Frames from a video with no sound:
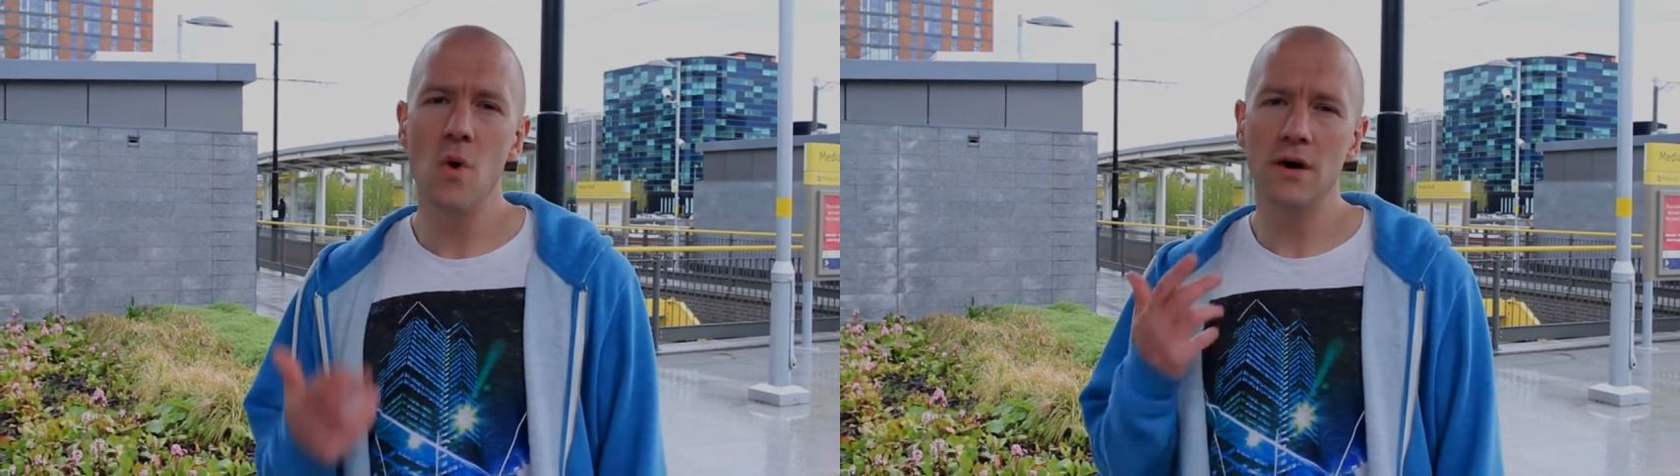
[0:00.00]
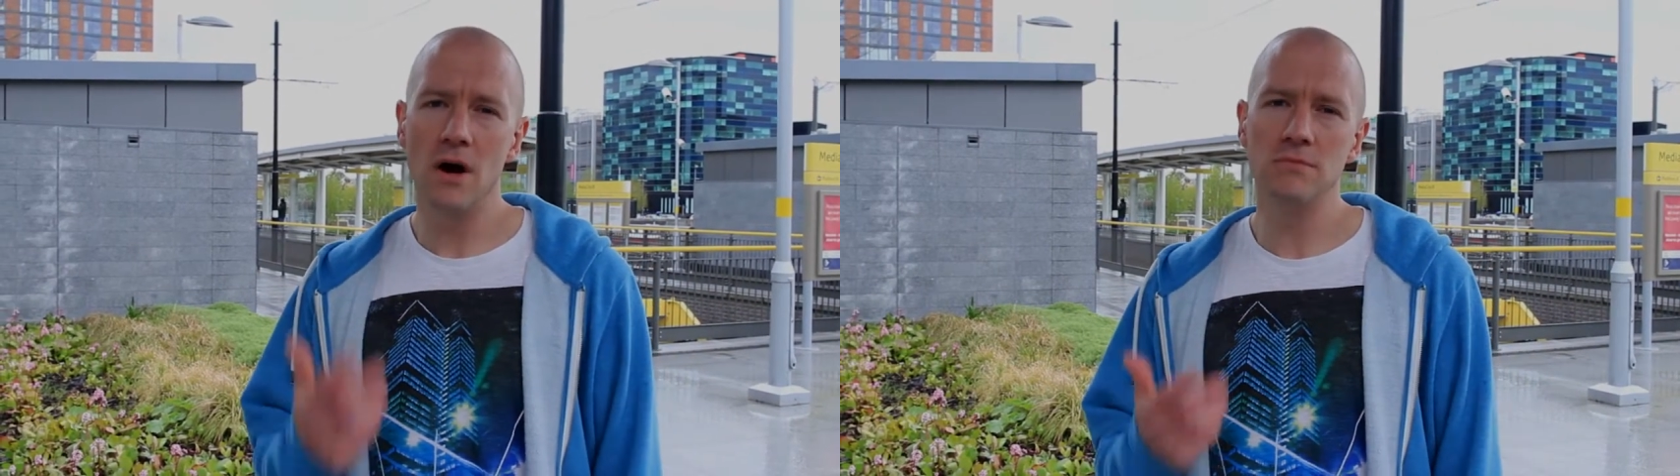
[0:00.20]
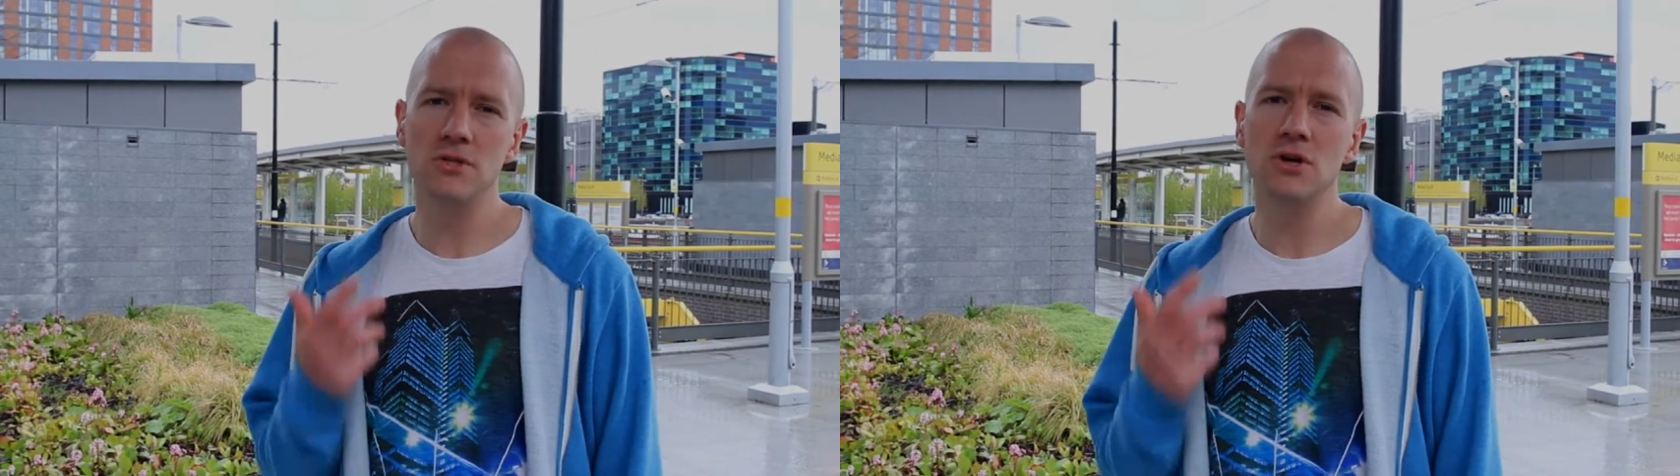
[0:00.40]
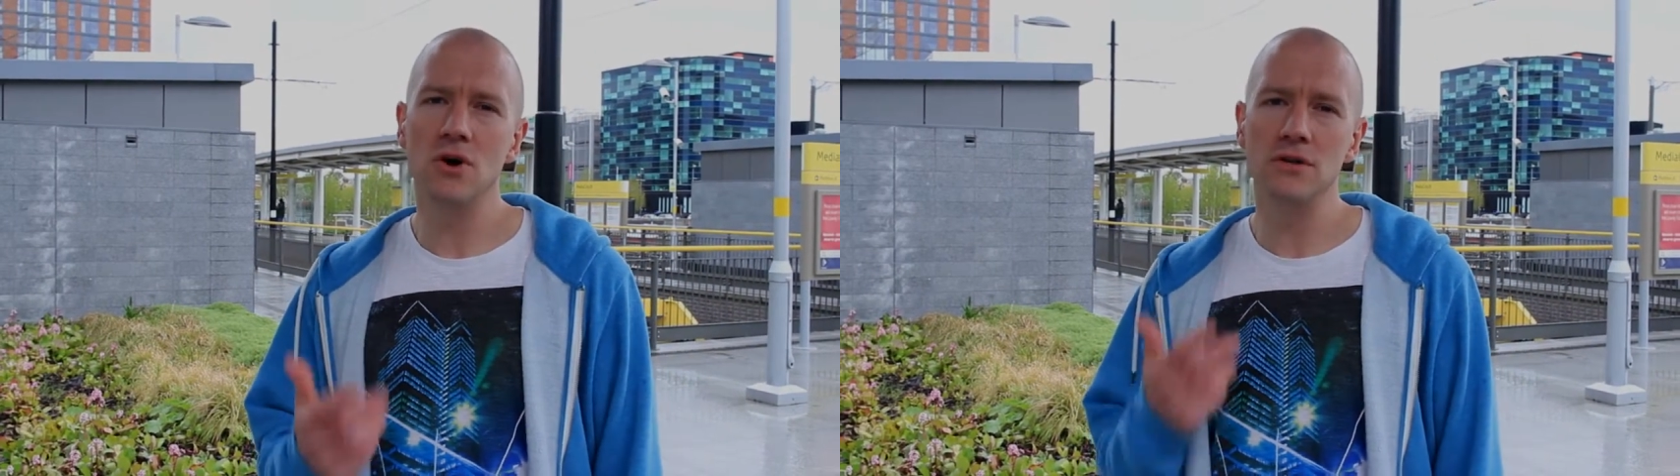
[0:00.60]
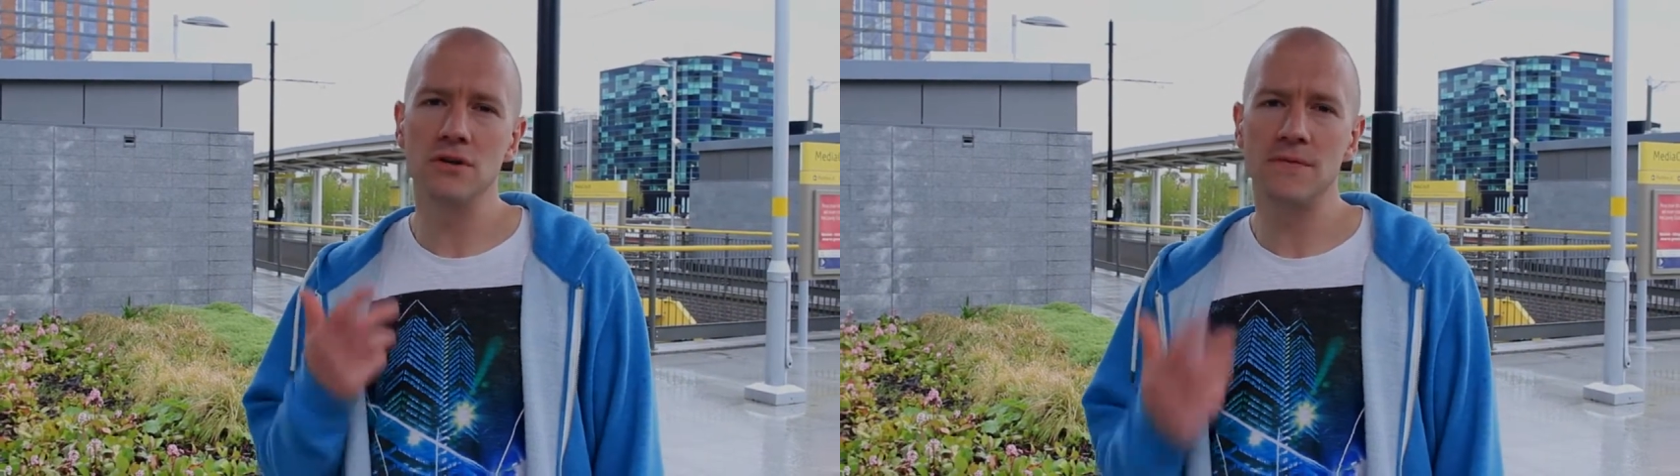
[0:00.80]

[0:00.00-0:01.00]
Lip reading: one comes to God the